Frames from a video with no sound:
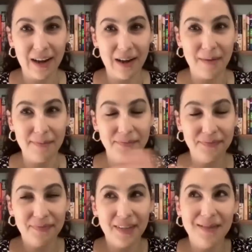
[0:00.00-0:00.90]

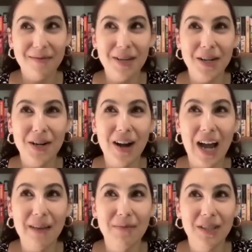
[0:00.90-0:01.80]
Um, you know,
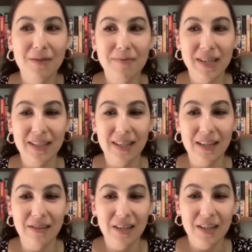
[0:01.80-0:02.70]
I'm so
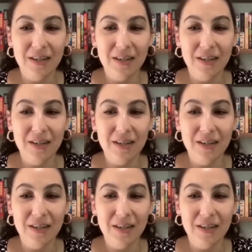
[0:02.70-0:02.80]
busy